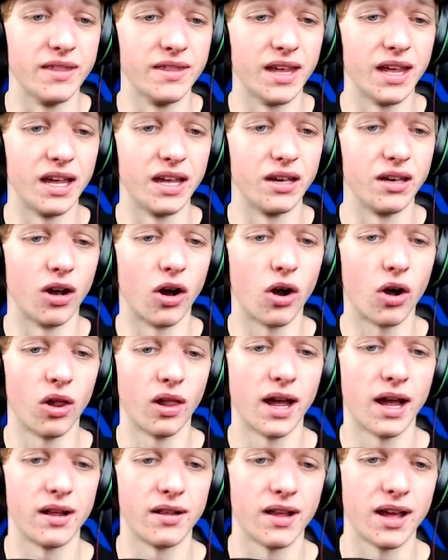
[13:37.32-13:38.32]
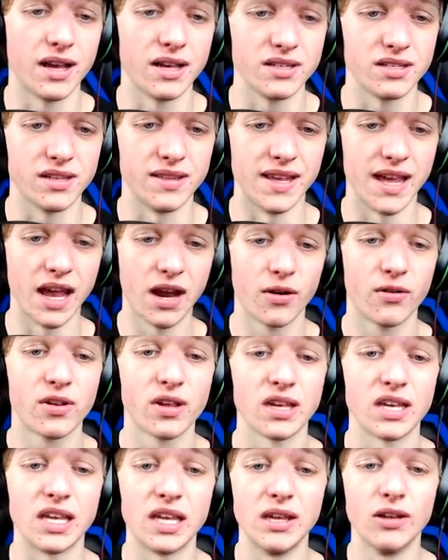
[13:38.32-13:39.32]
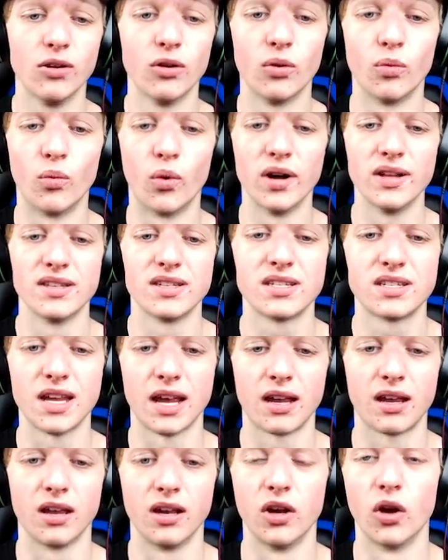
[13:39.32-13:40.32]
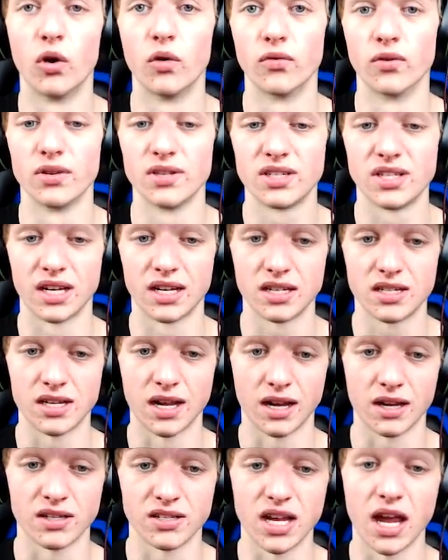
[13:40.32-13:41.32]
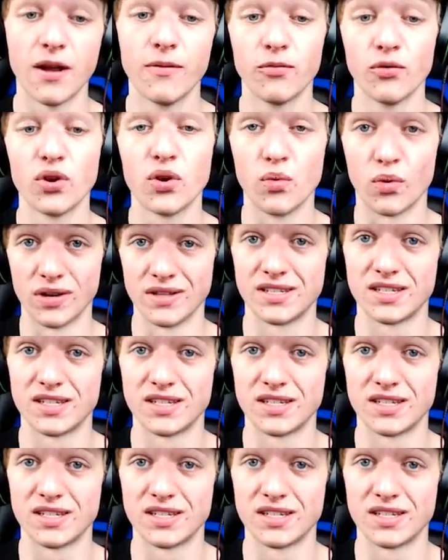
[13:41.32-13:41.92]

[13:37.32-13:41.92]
and then all allies in the area heal 1 second over 6 seconds. Every